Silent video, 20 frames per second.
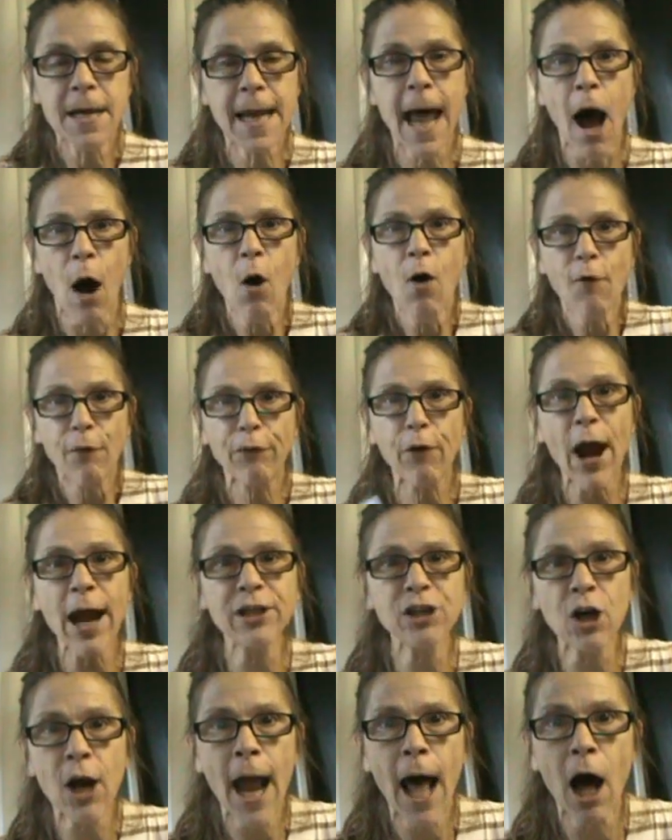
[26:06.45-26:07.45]
Now,
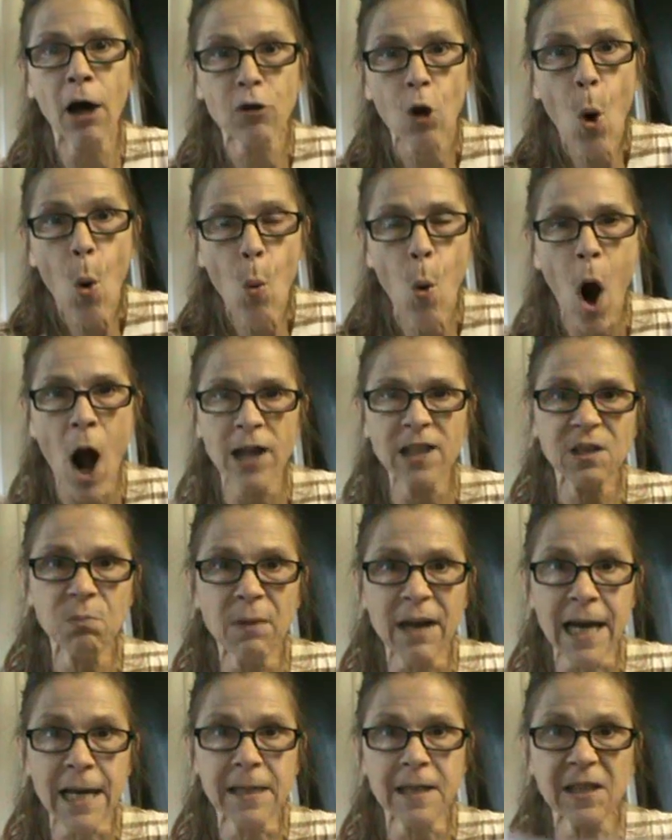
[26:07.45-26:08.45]
Fraser Health wants
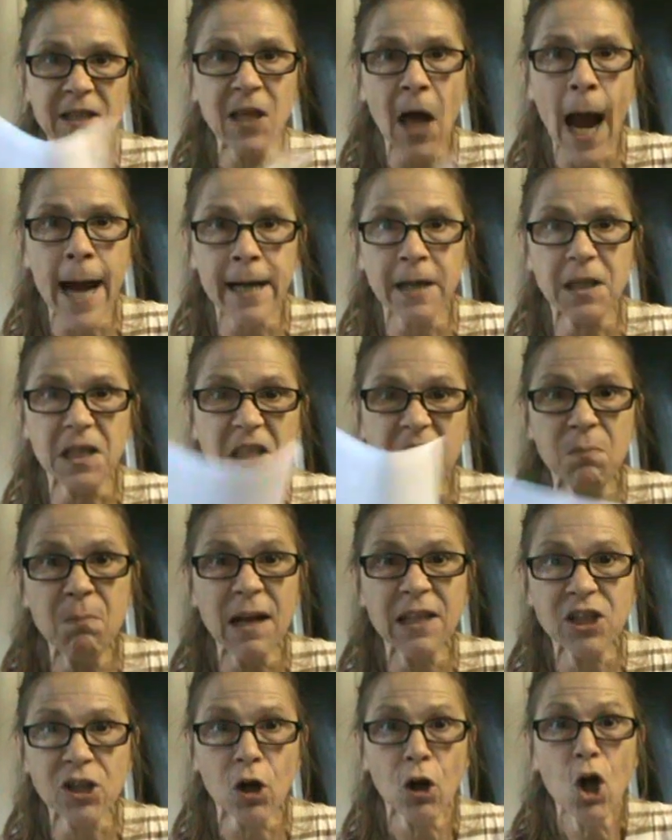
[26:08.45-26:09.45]
me to sign a
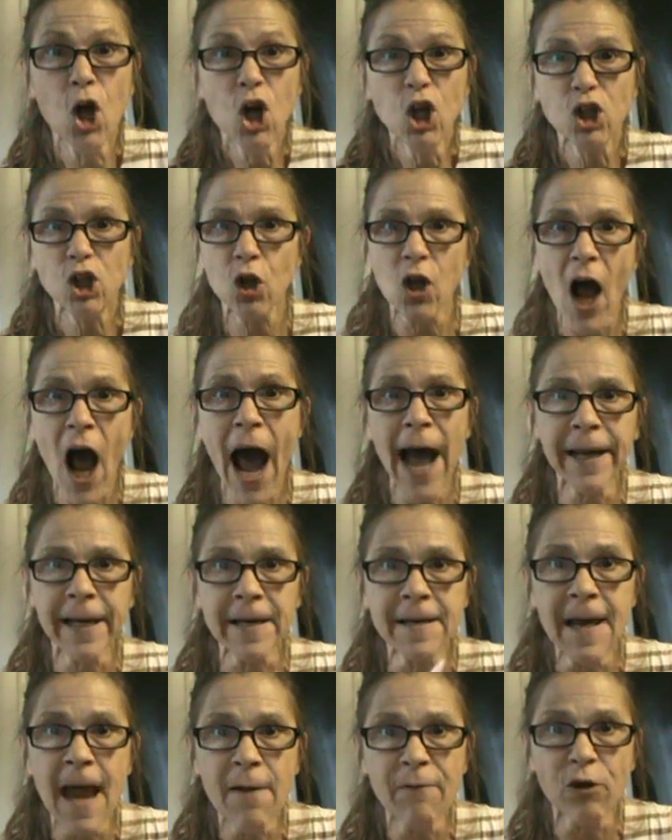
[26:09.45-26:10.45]
dismissal so that I
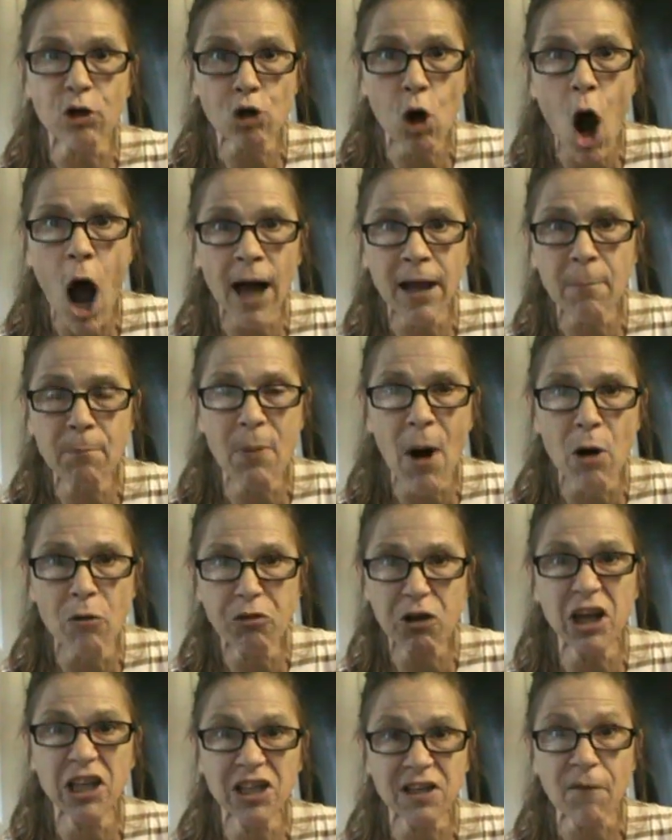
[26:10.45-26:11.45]
can never talk
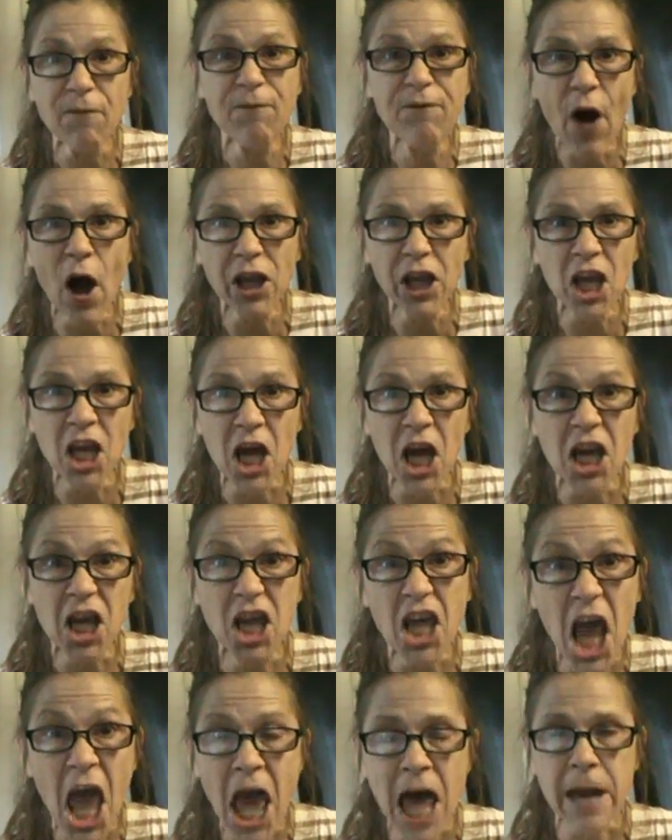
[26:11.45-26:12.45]
about this fucking
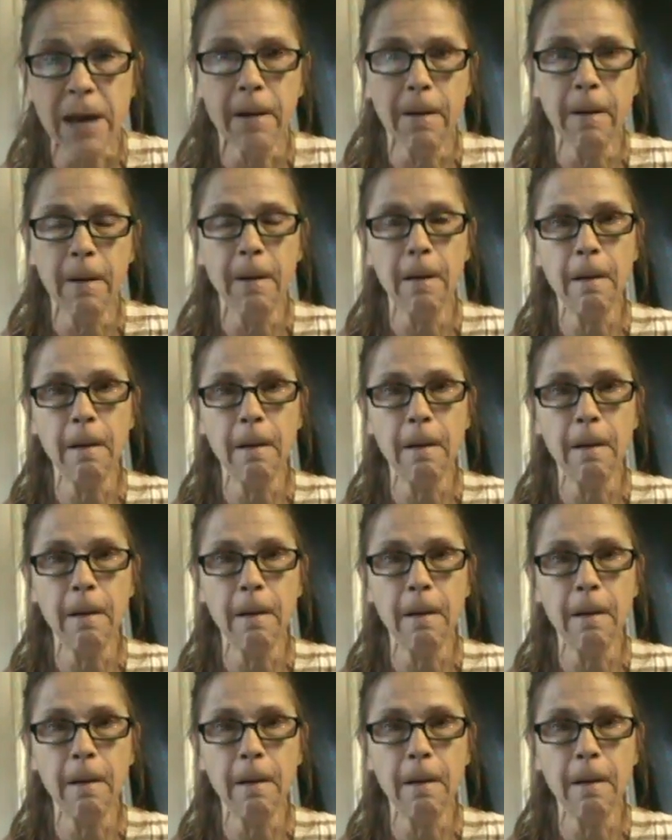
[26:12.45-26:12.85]
again.